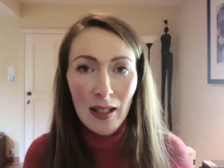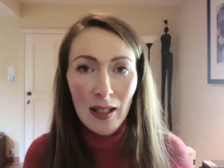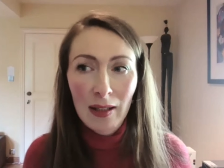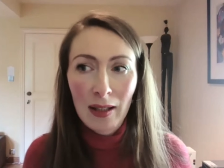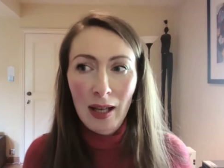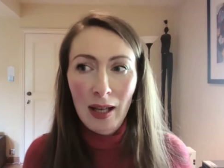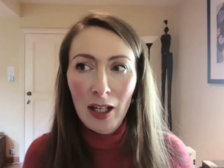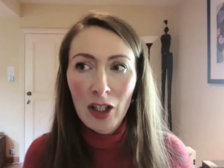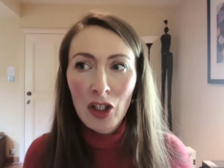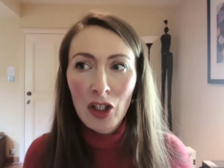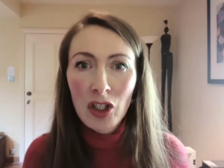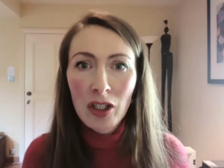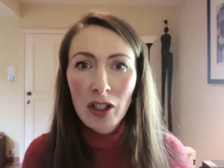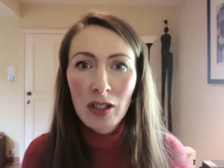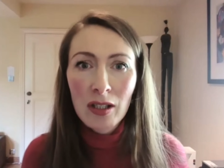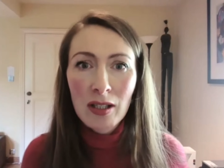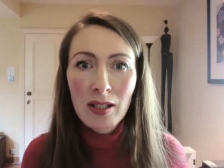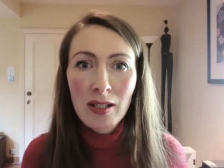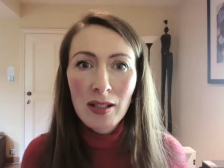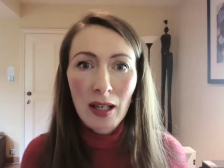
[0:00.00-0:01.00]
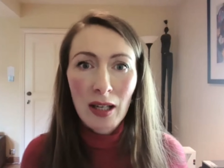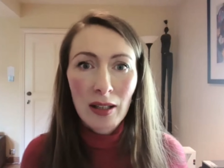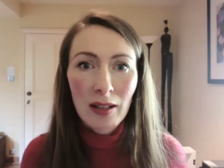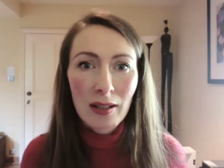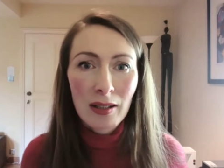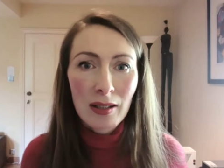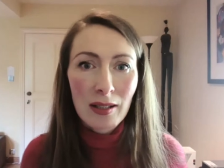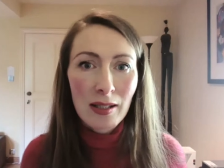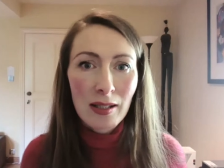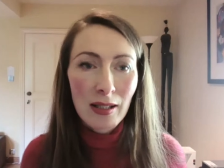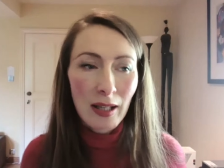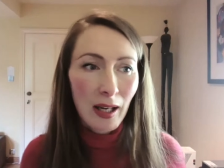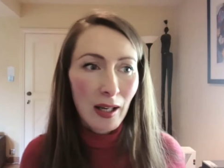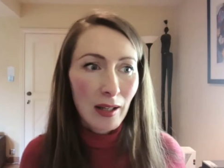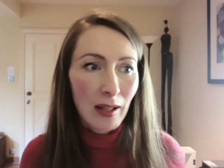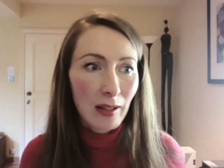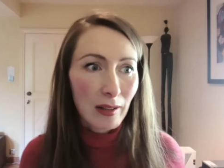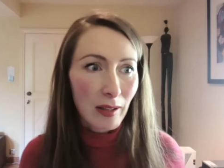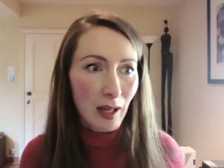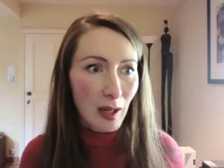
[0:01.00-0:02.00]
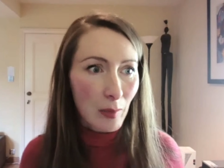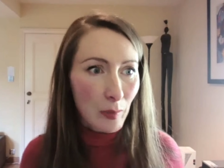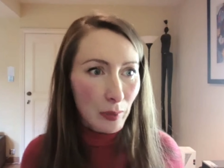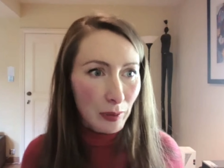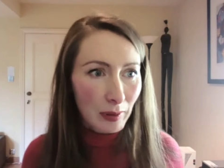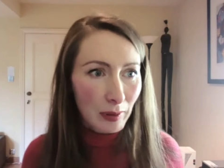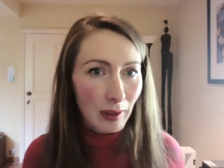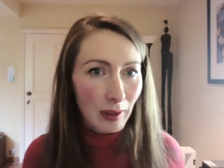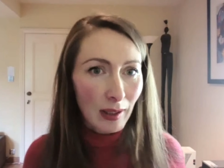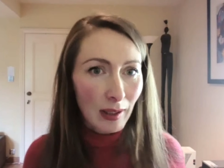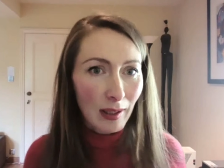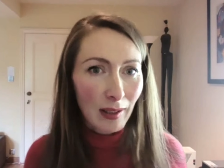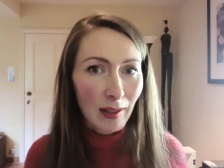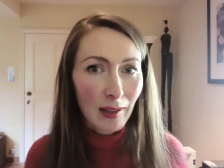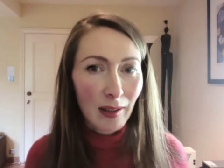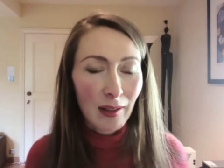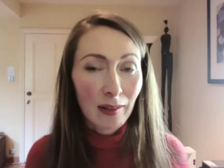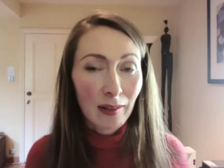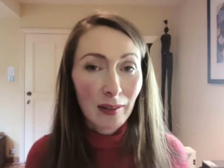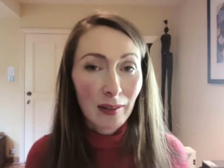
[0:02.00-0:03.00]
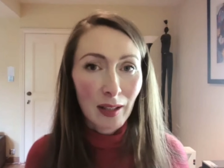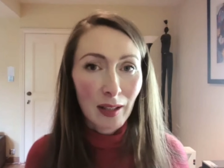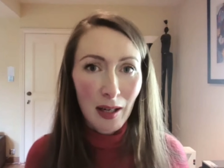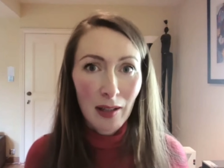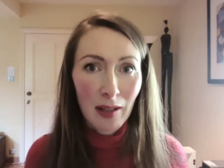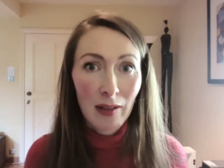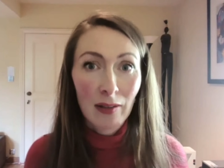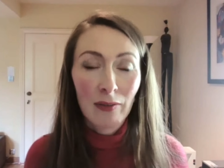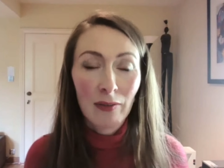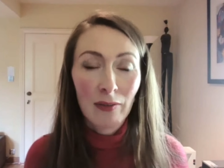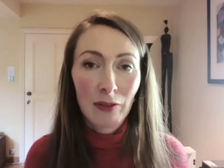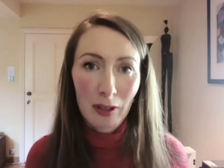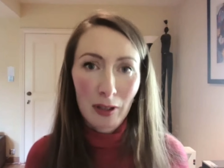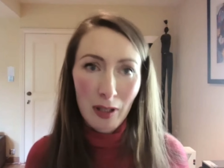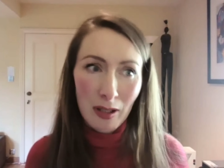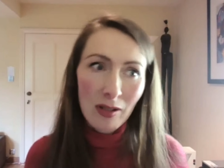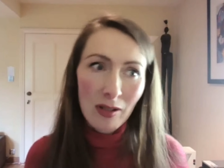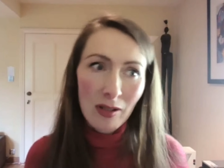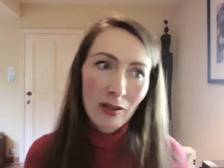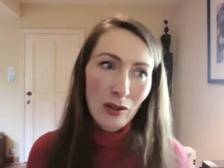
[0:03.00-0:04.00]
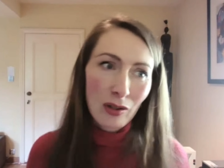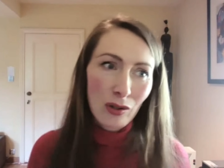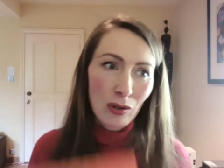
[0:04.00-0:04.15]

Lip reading: and actually start scaling up and hire freelancers.